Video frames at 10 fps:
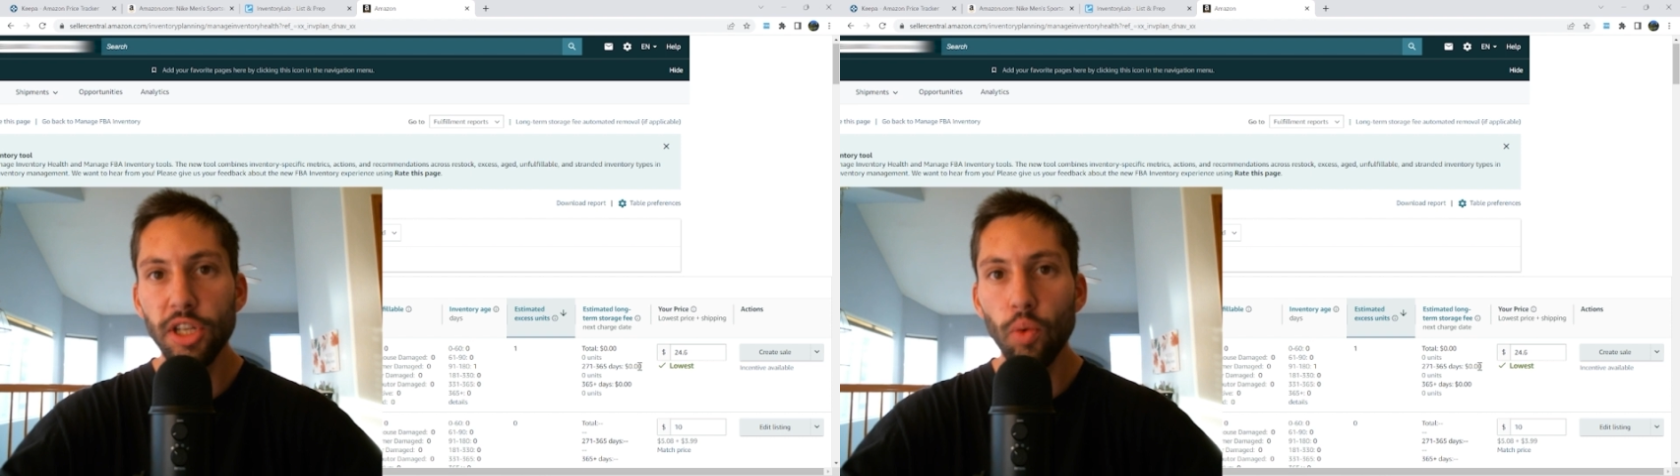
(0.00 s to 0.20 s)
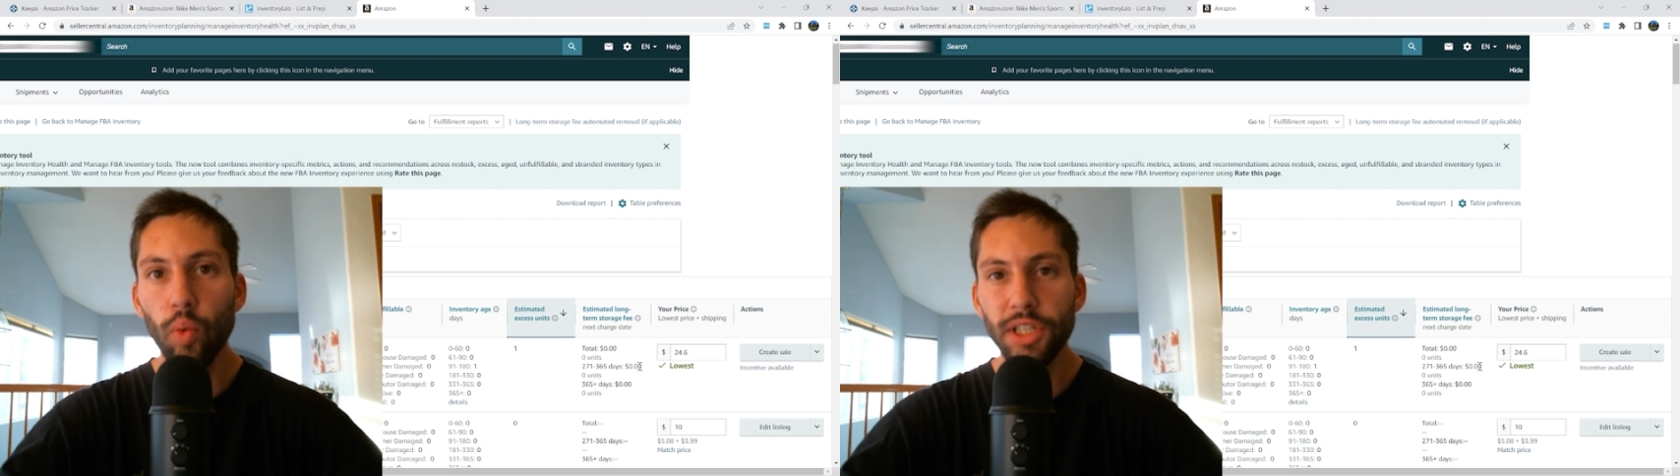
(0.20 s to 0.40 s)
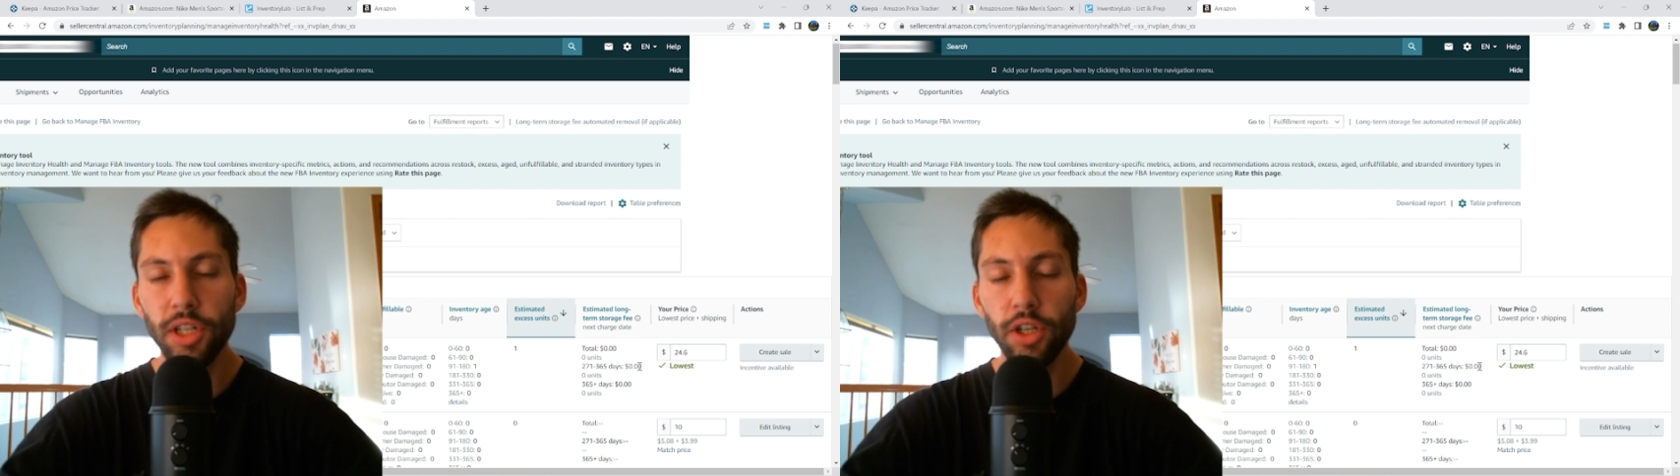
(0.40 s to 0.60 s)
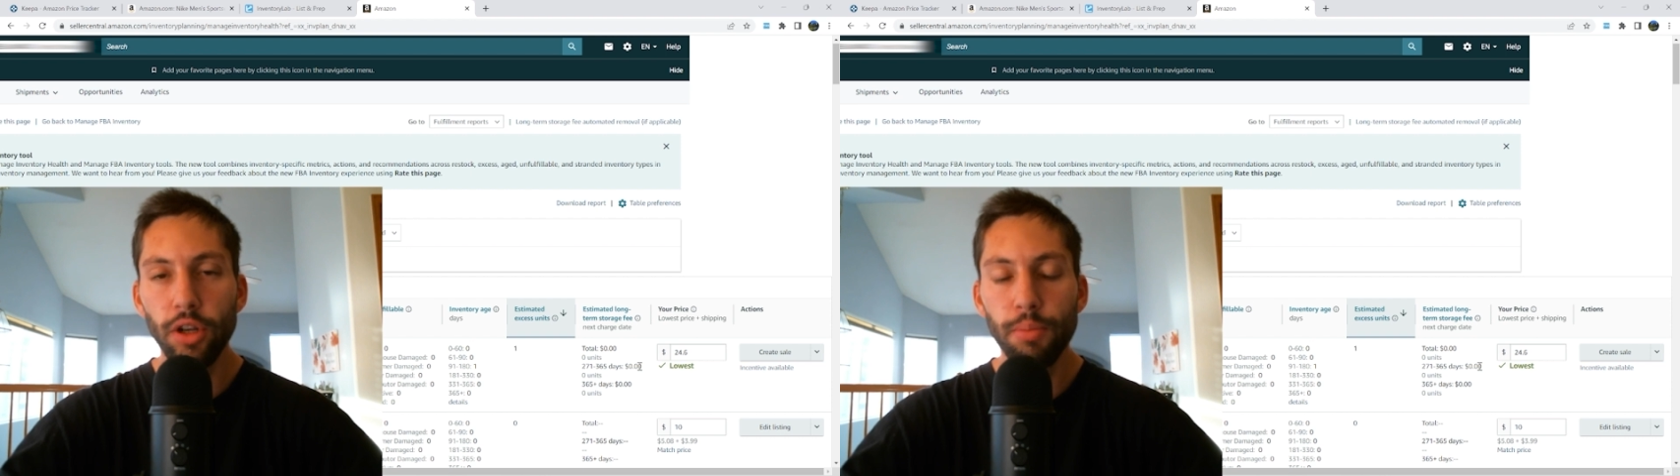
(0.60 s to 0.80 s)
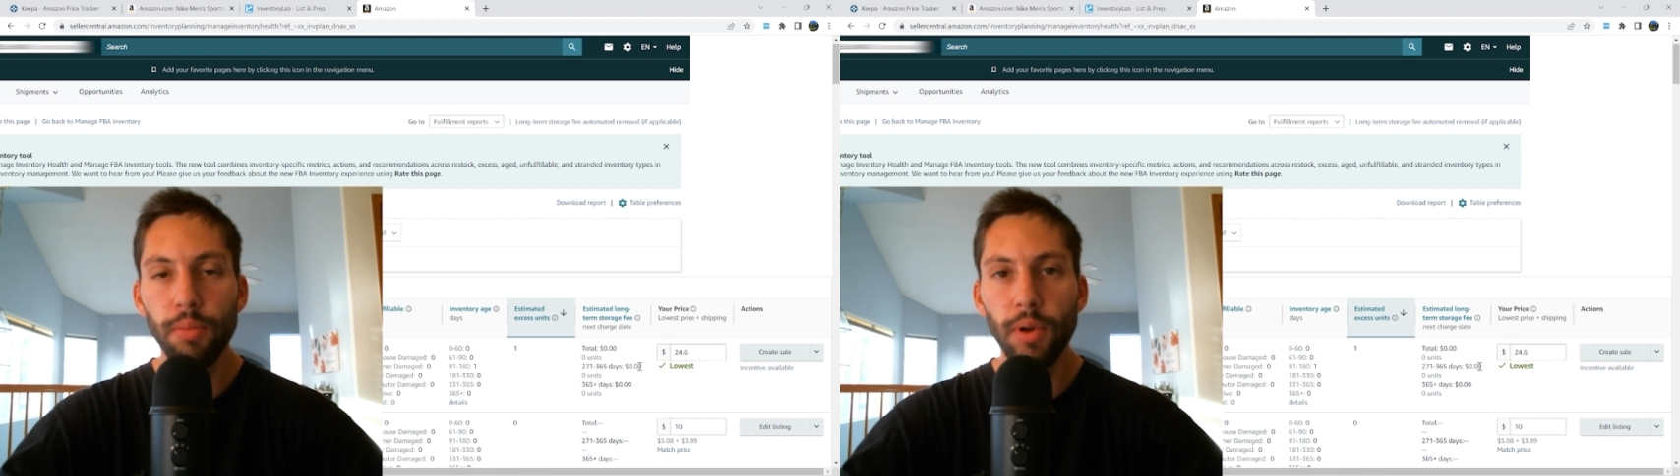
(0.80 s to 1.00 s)
what's a
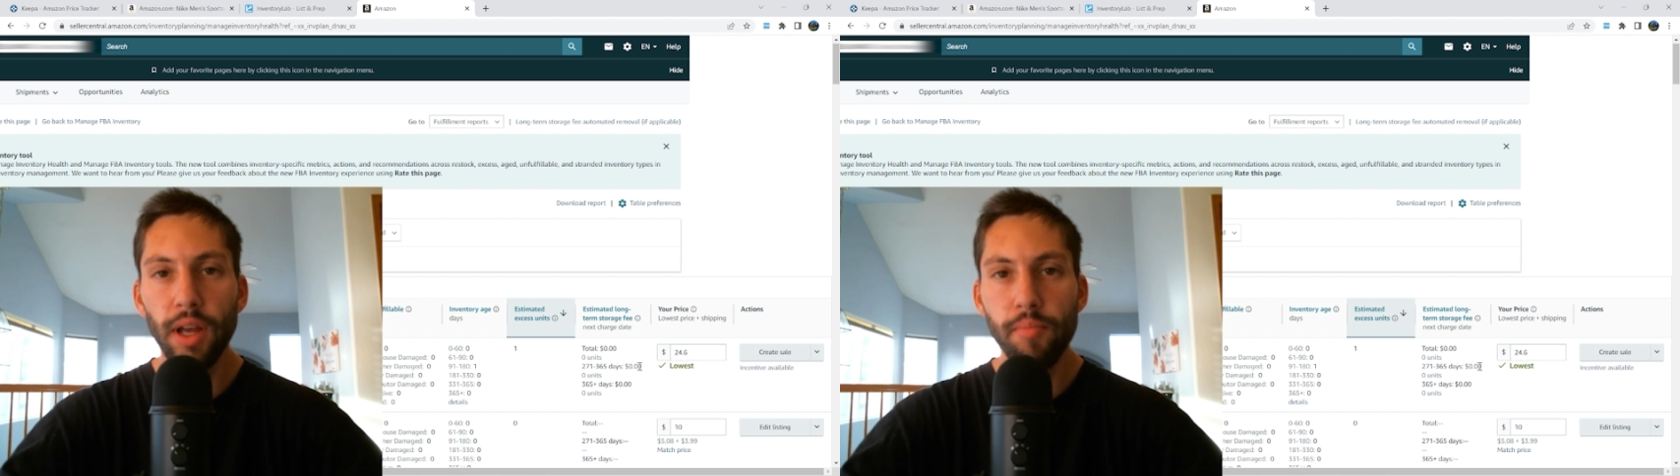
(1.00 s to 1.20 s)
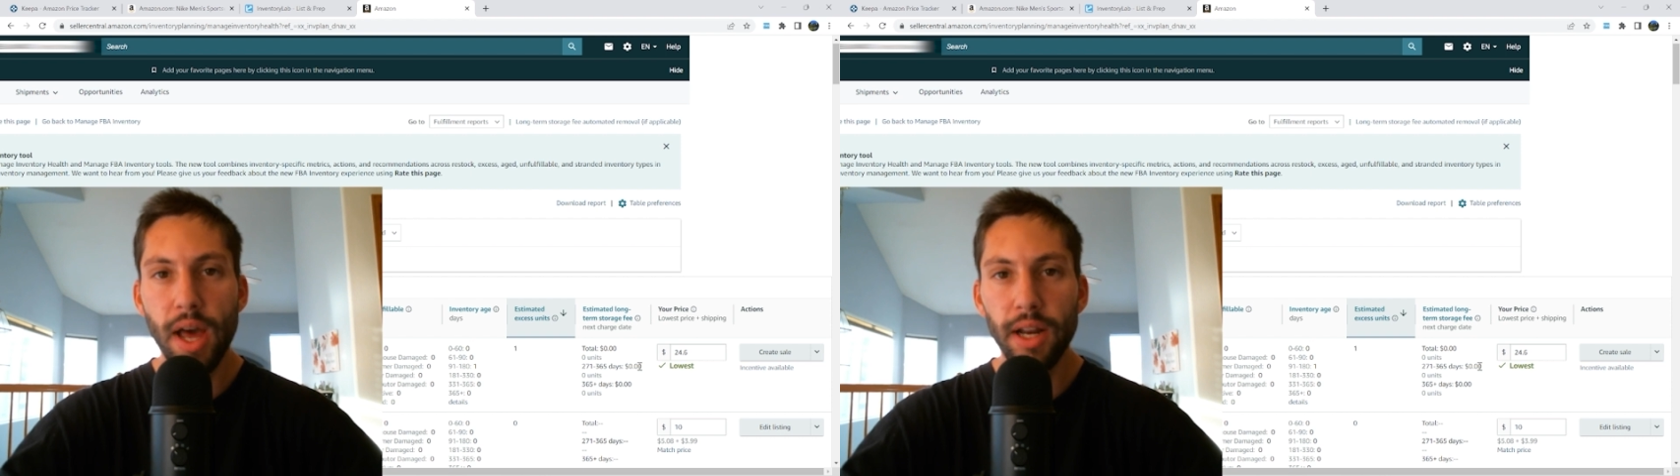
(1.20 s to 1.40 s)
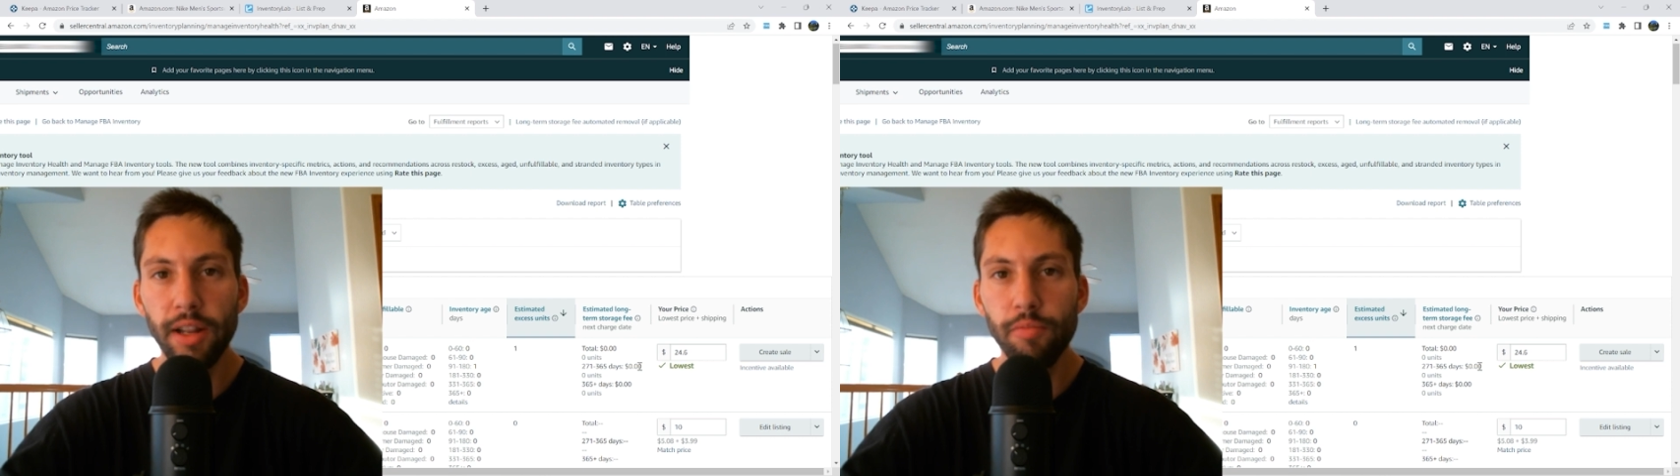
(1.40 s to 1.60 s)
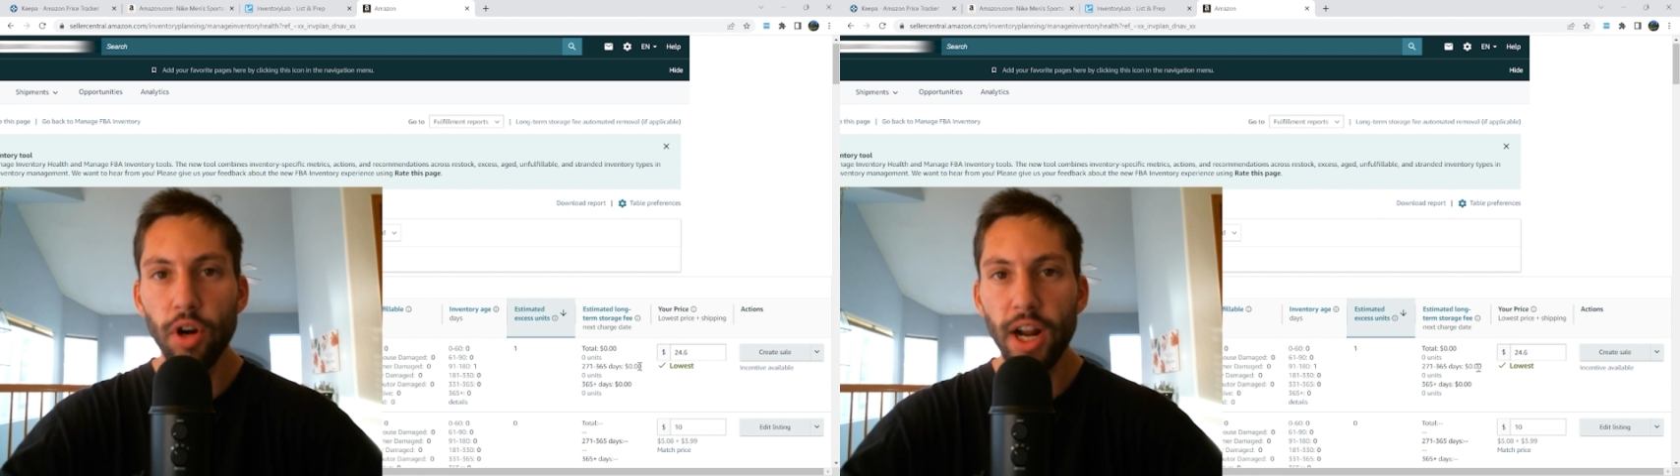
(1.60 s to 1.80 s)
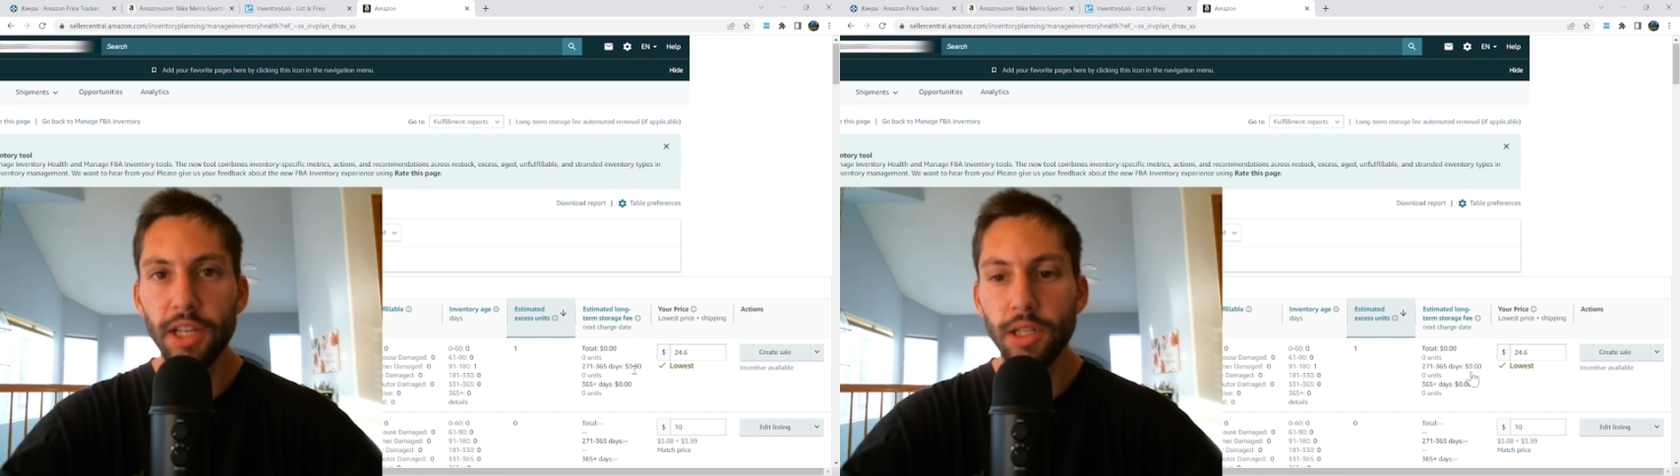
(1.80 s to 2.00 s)
good competitive
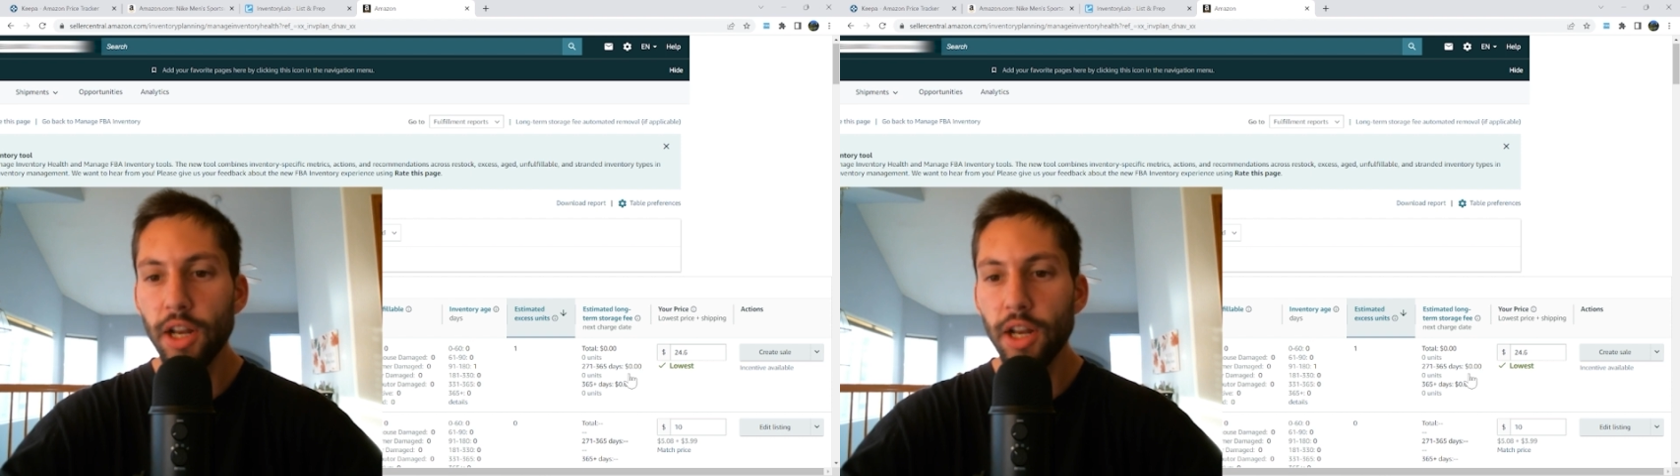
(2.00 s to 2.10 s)
price,